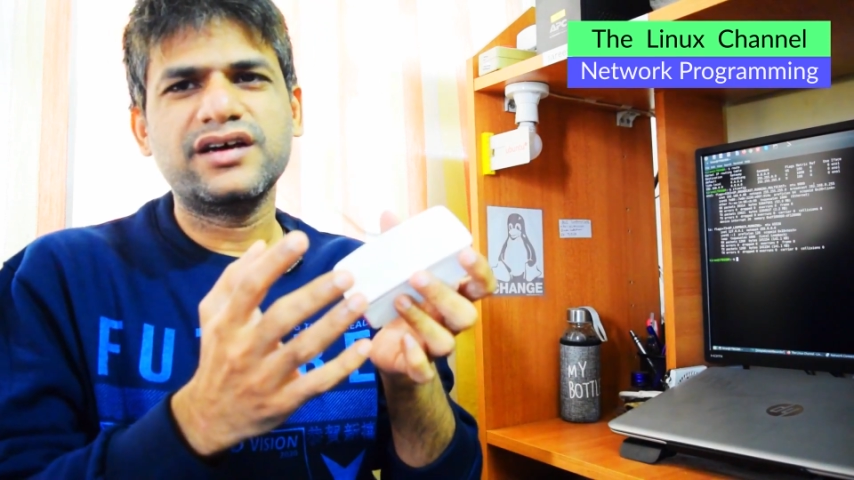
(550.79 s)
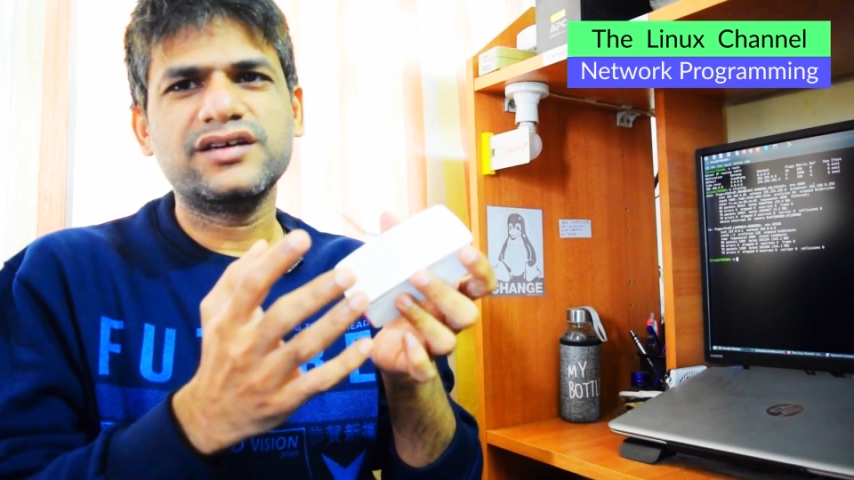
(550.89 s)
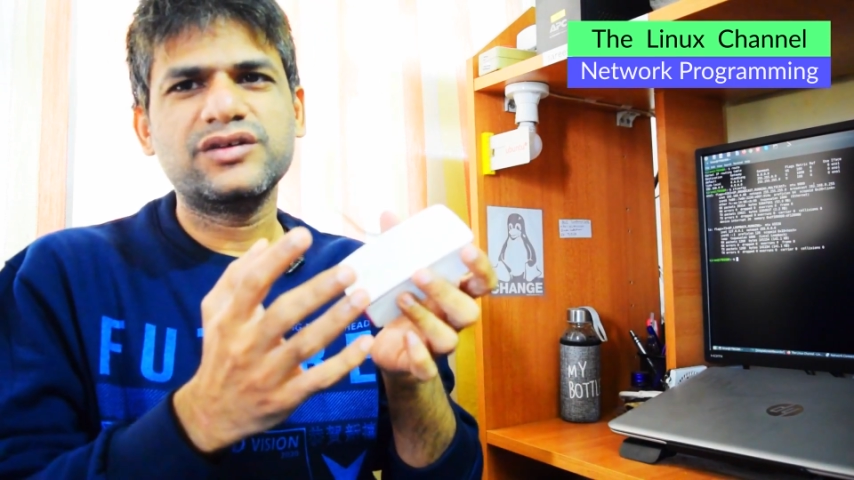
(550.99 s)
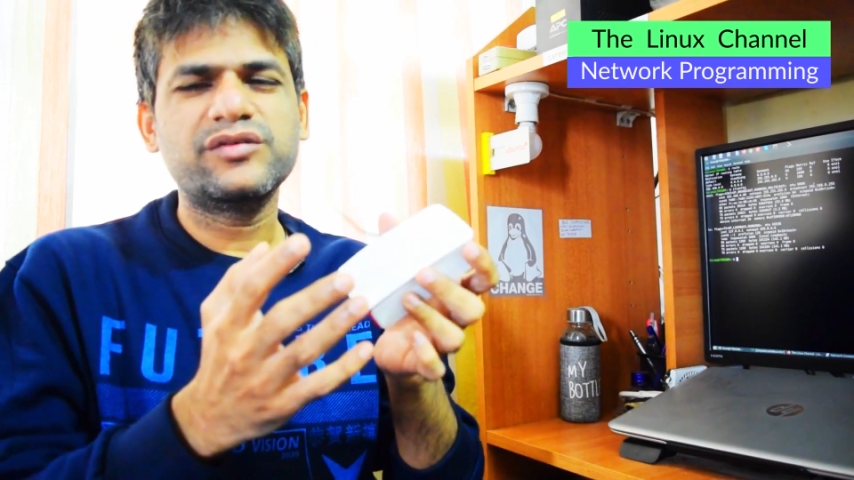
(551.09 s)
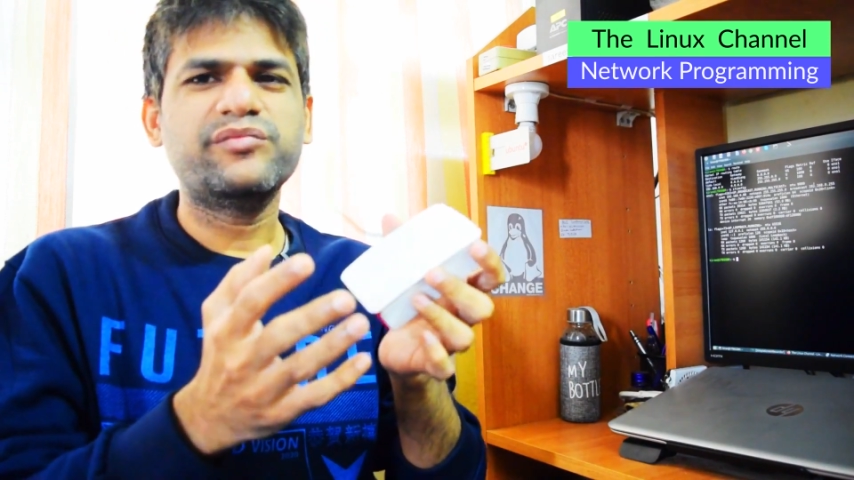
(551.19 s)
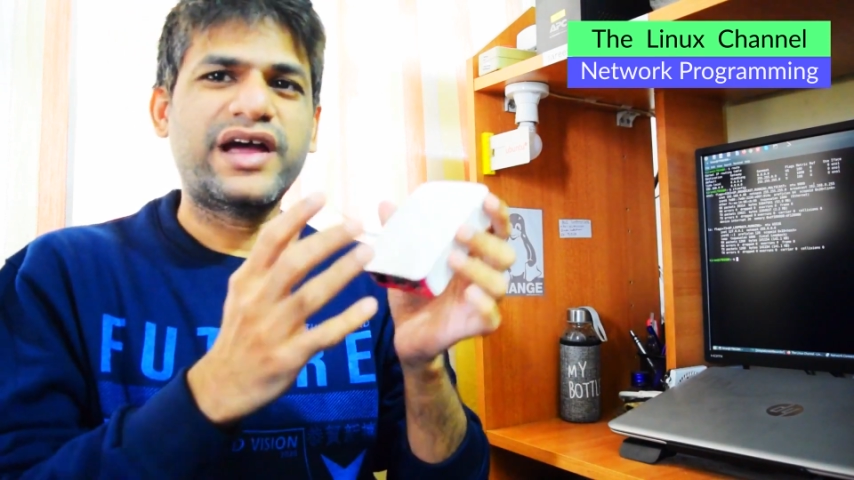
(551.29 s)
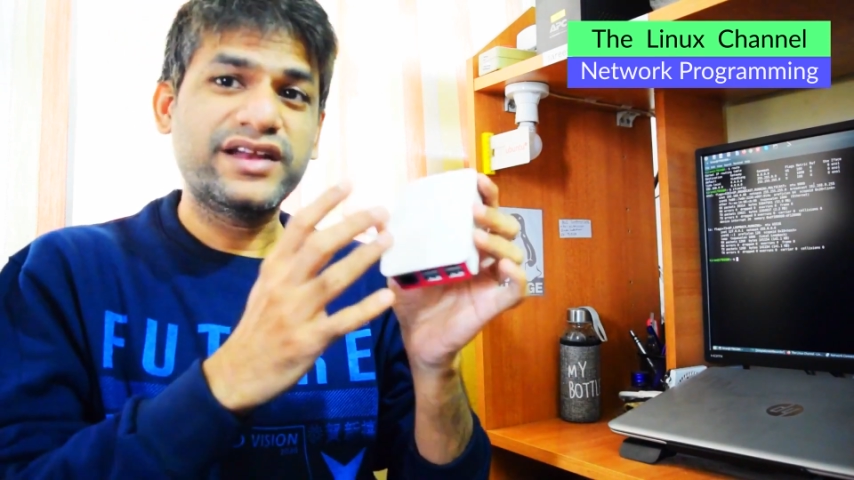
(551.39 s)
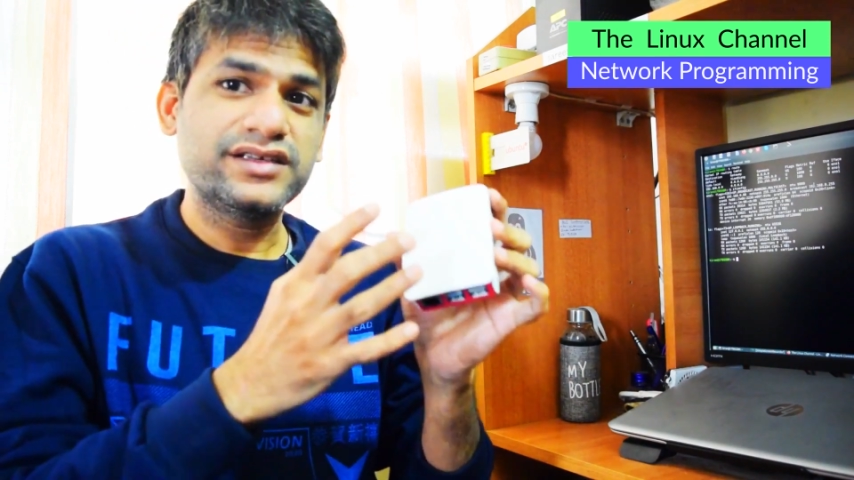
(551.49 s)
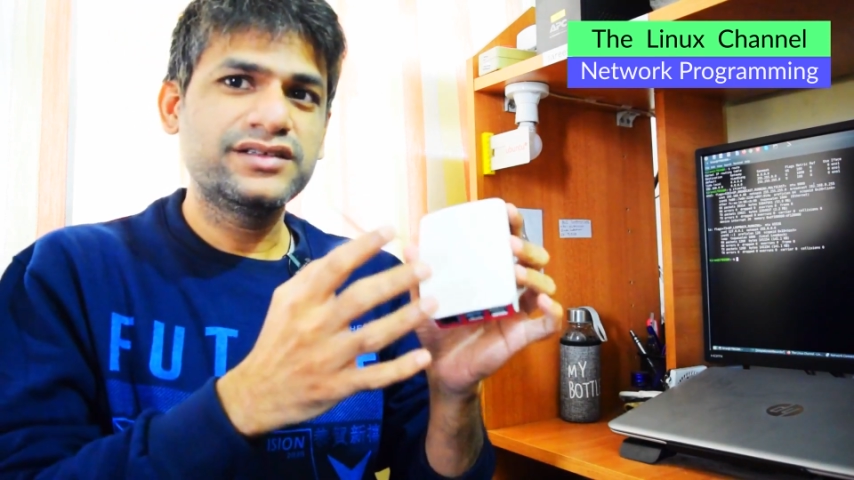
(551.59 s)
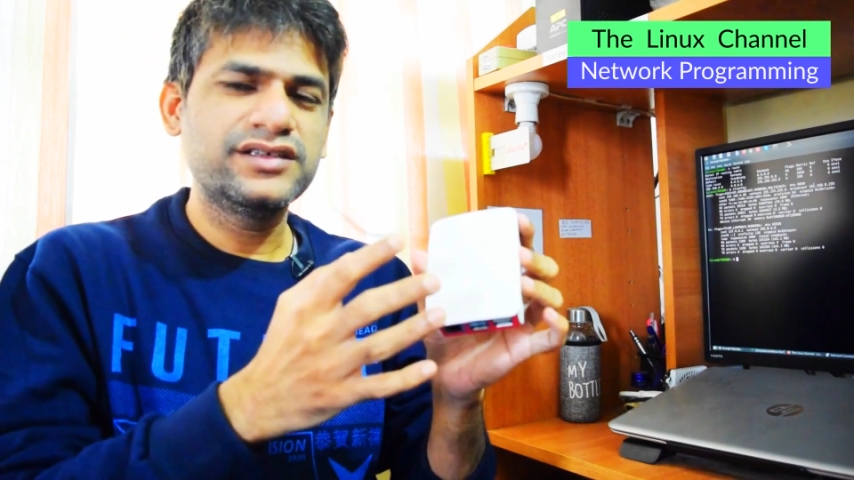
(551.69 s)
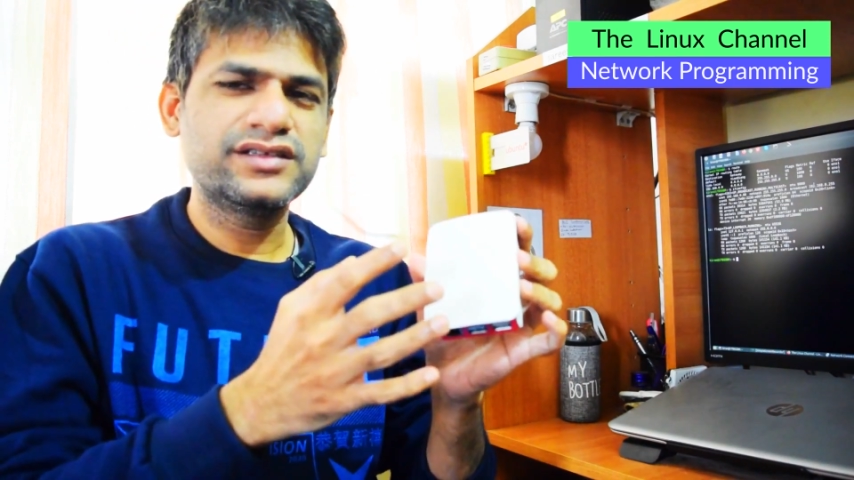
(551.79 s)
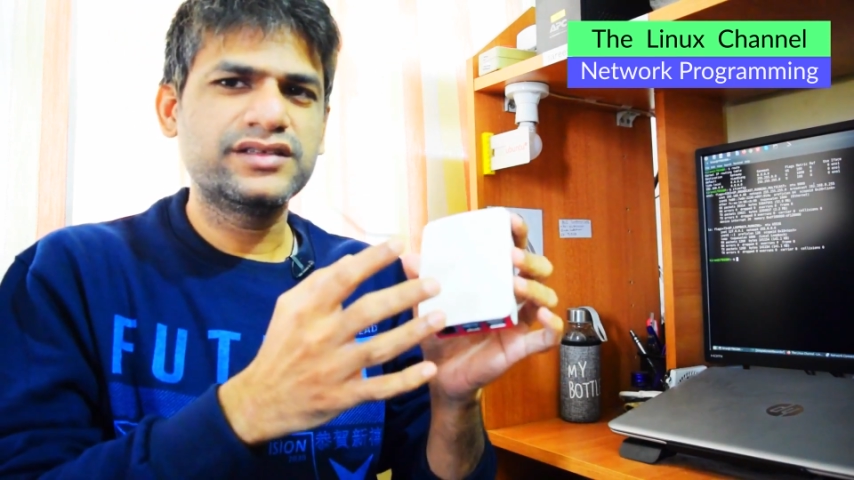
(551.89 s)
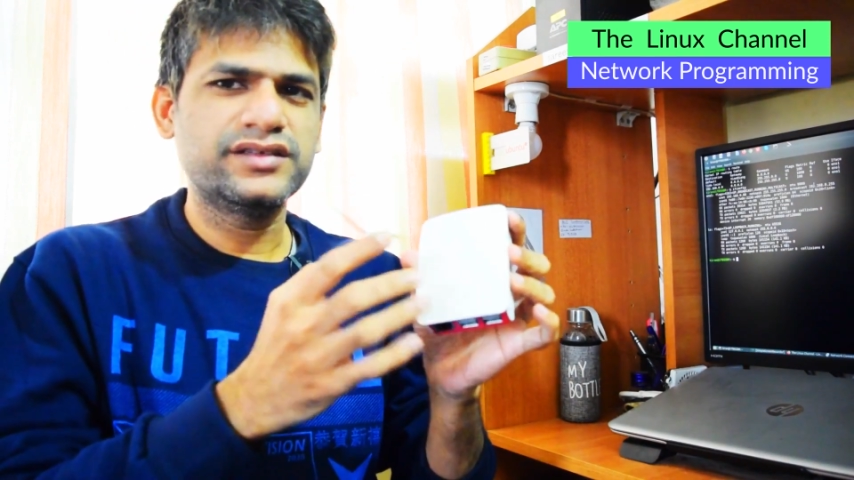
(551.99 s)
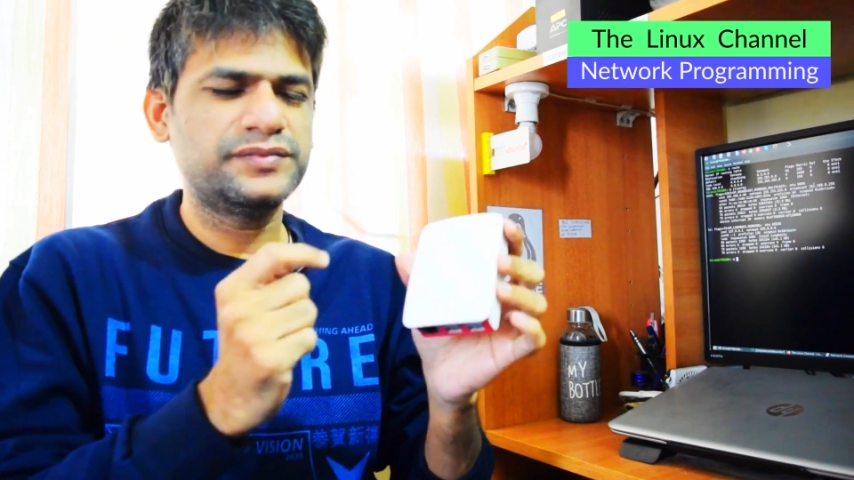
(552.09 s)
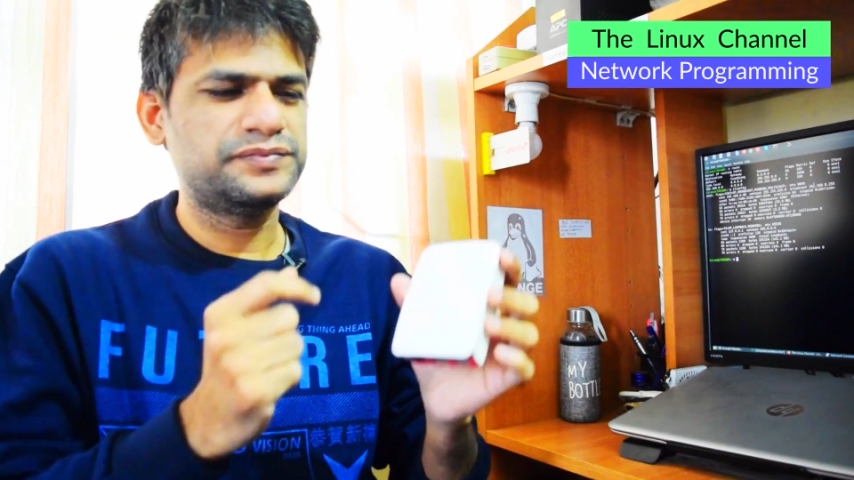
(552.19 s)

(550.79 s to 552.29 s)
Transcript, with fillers: uh, you know manage this